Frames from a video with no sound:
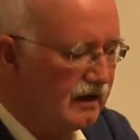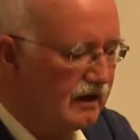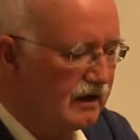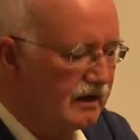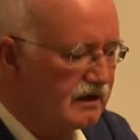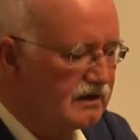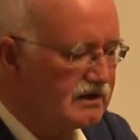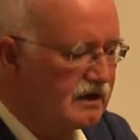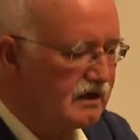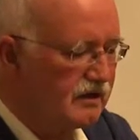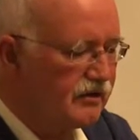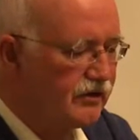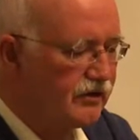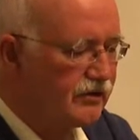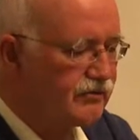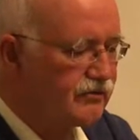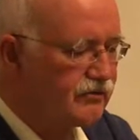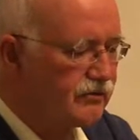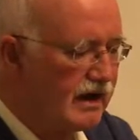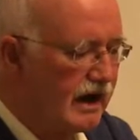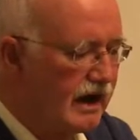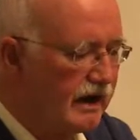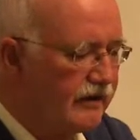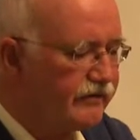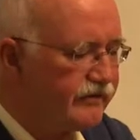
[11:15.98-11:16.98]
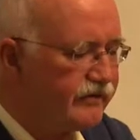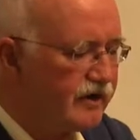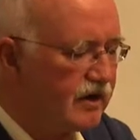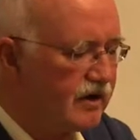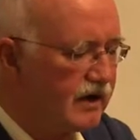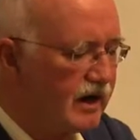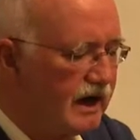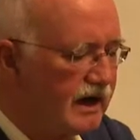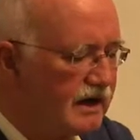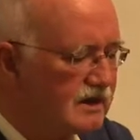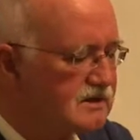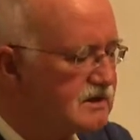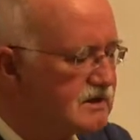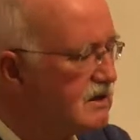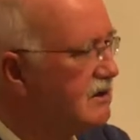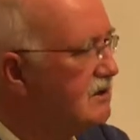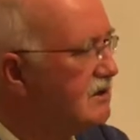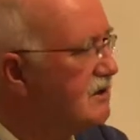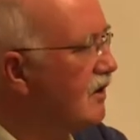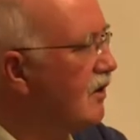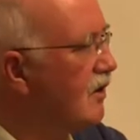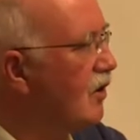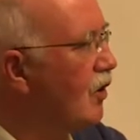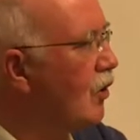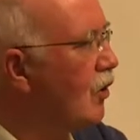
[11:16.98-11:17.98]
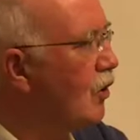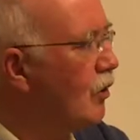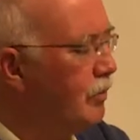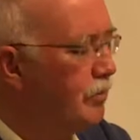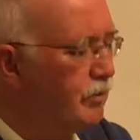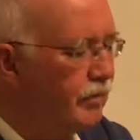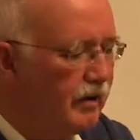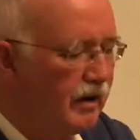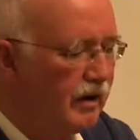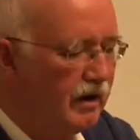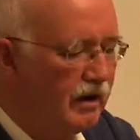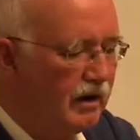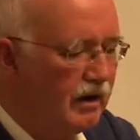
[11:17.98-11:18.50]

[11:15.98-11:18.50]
until the driver hasn't a hope